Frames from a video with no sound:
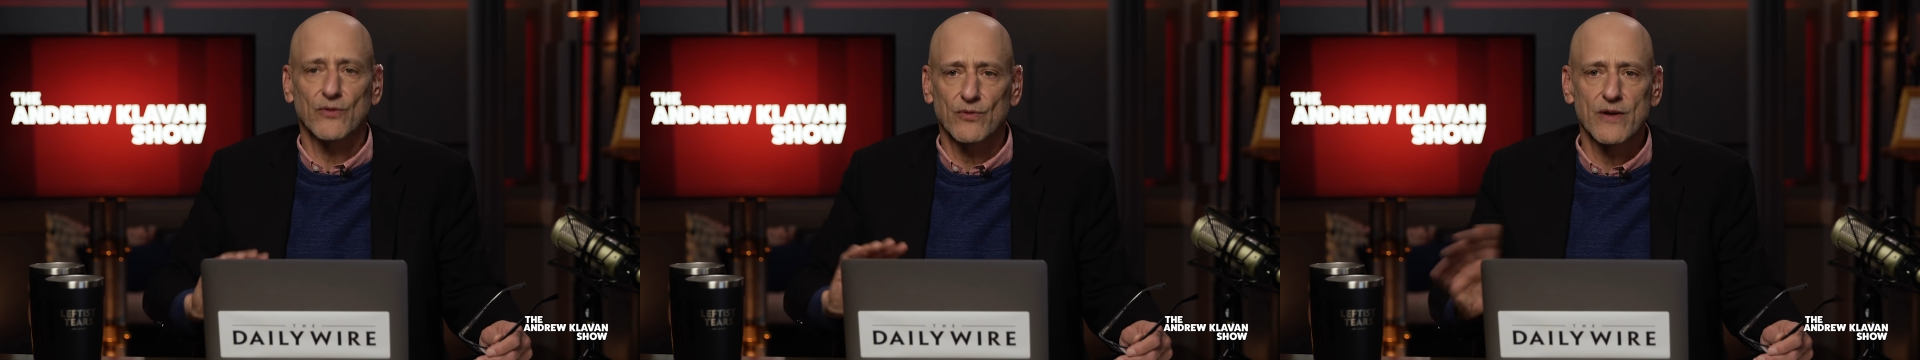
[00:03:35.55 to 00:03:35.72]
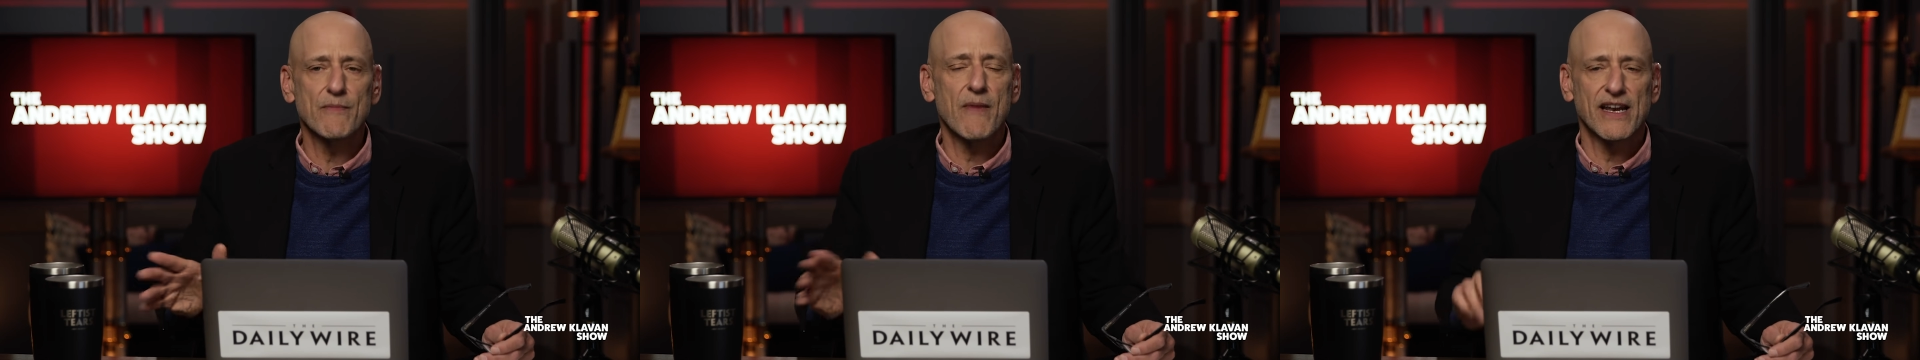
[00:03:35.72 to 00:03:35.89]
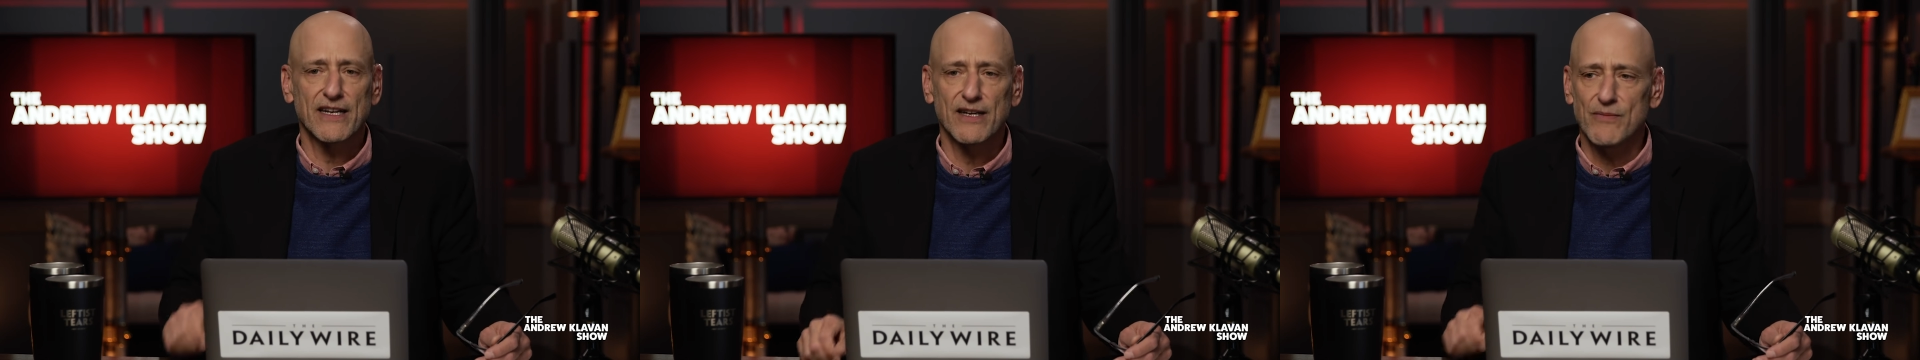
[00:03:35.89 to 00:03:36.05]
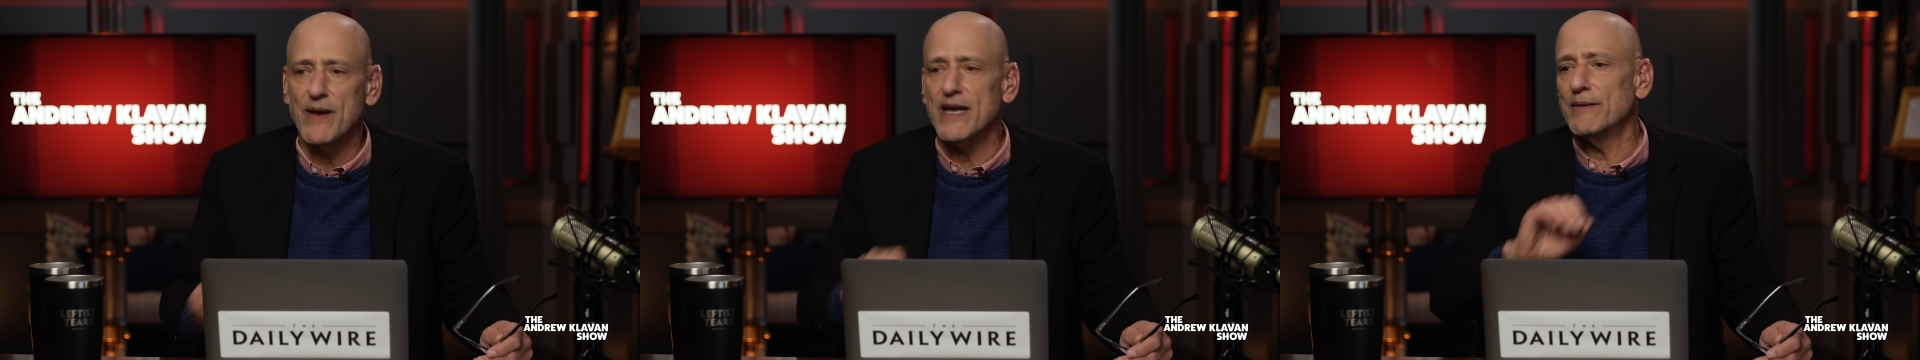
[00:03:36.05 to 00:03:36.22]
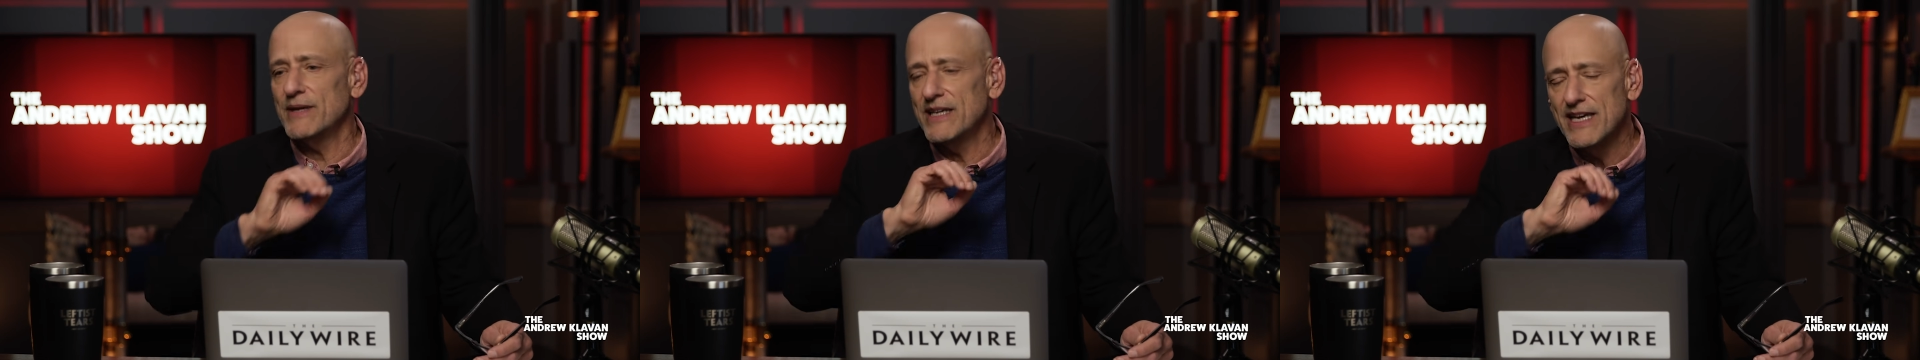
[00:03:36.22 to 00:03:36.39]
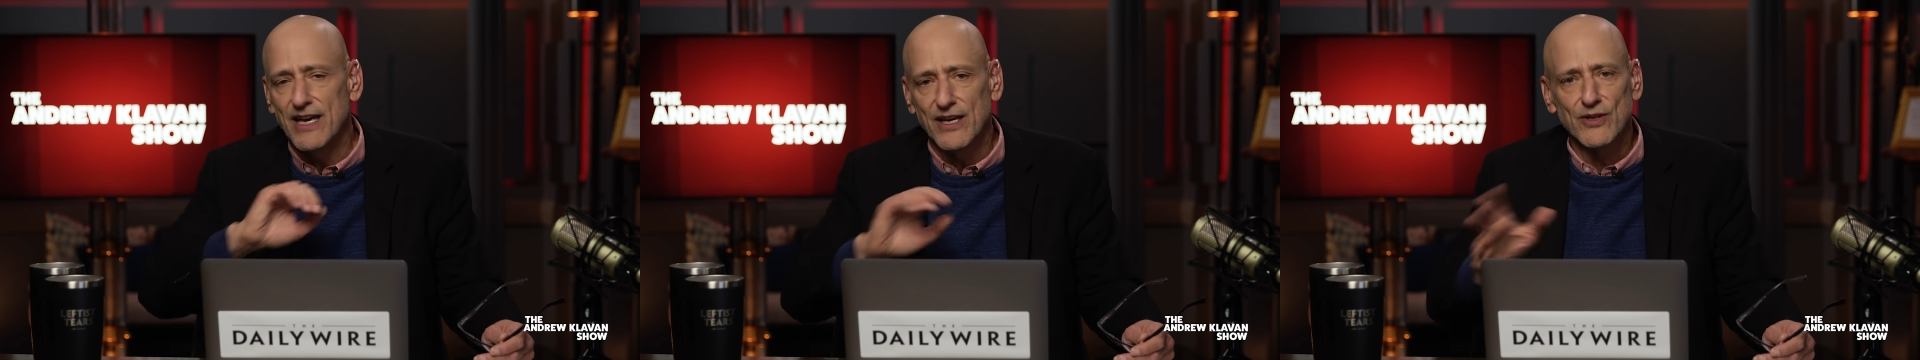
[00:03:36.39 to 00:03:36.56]
Three Men and a
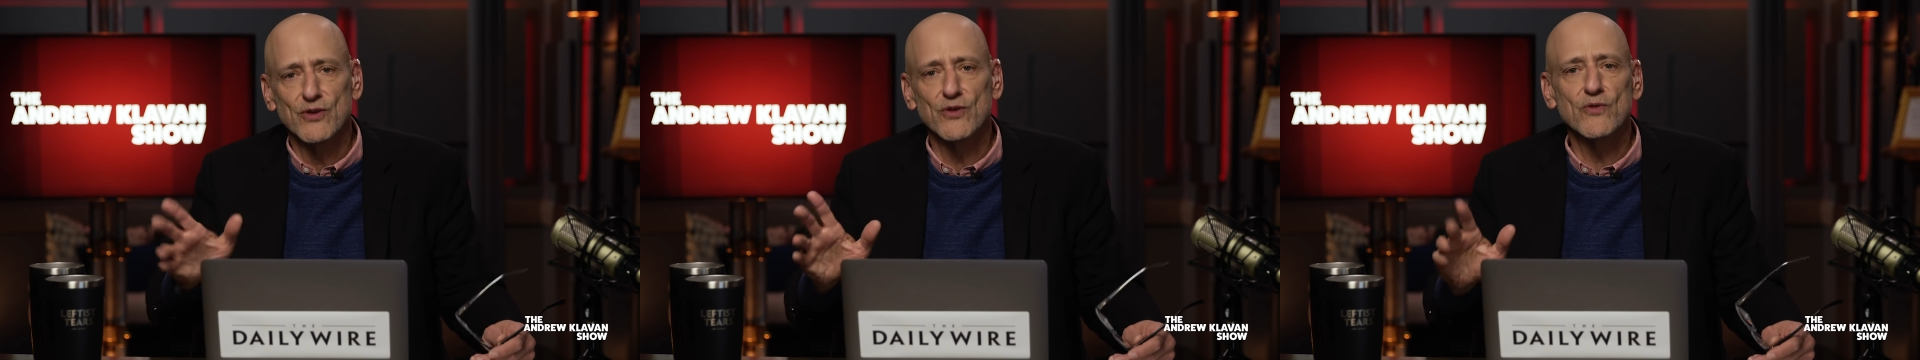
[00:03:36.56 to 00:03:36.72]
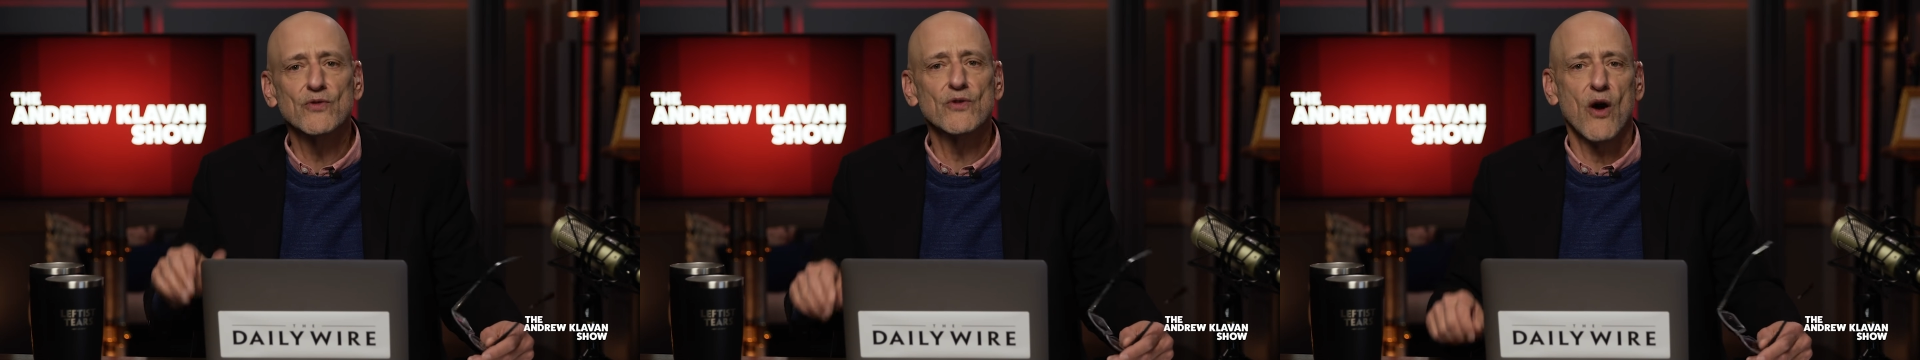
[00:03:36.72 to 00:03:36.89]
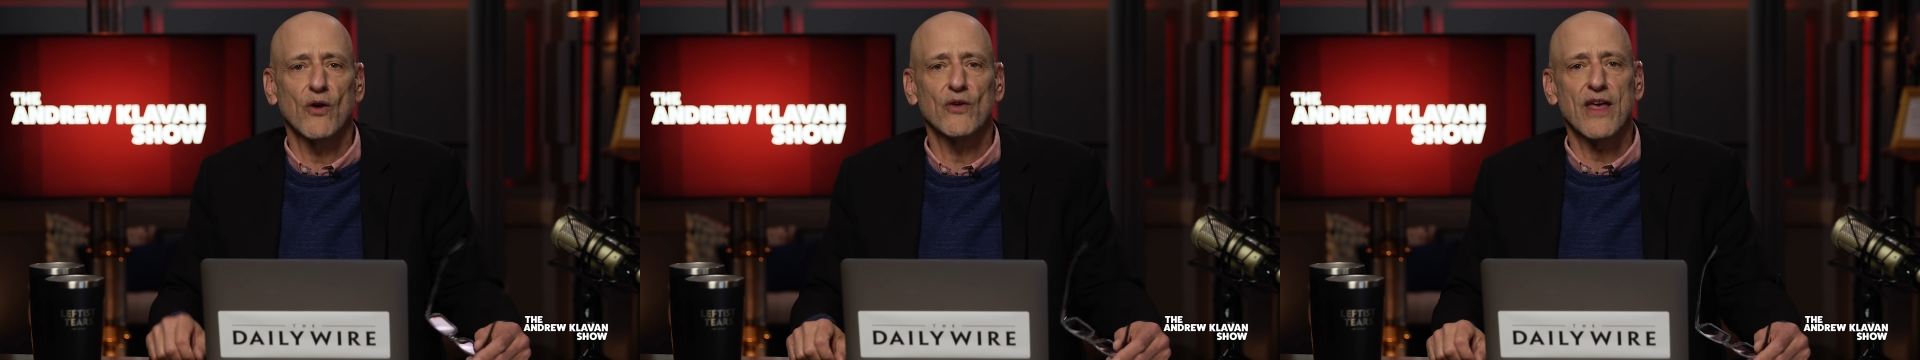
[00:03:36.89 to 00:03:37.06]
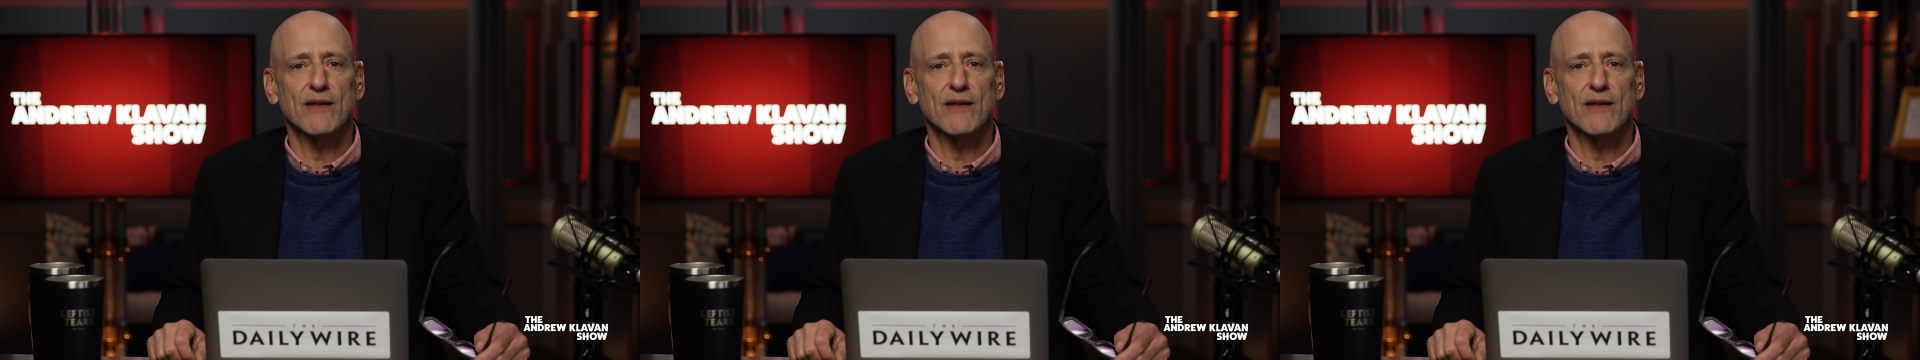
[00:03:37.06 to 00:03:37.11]
Baby, you know